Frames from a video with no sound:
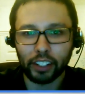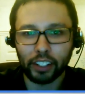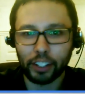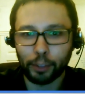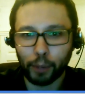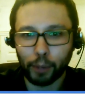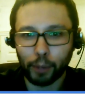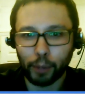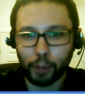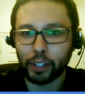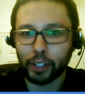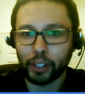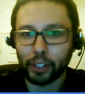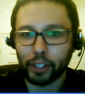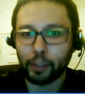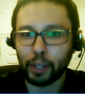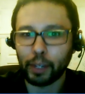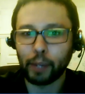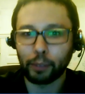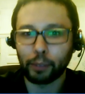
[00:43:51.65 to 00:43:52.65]
That you're probably not
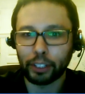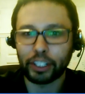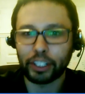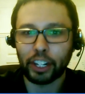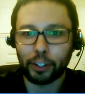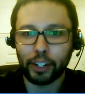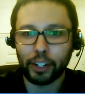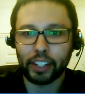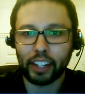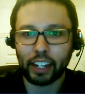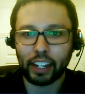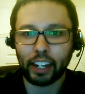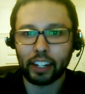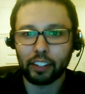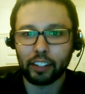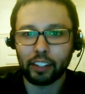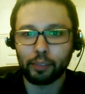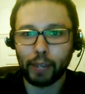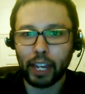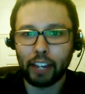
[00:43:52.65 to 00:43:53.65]
going to be able to generate that
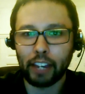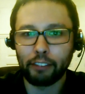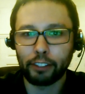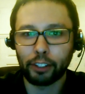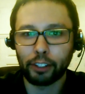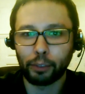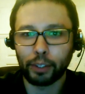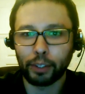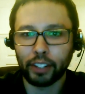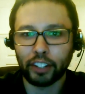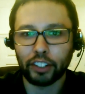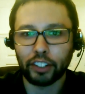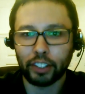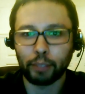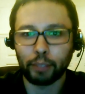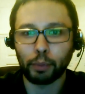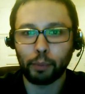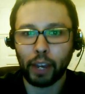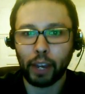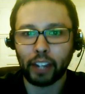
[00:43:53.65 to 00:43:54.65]
kind of behavior with such a
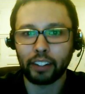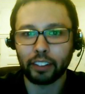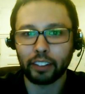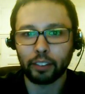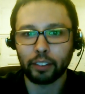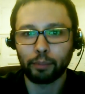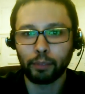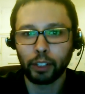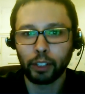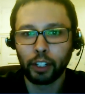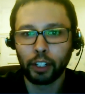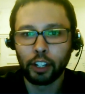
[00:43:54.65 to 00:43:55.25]
simple mechanism.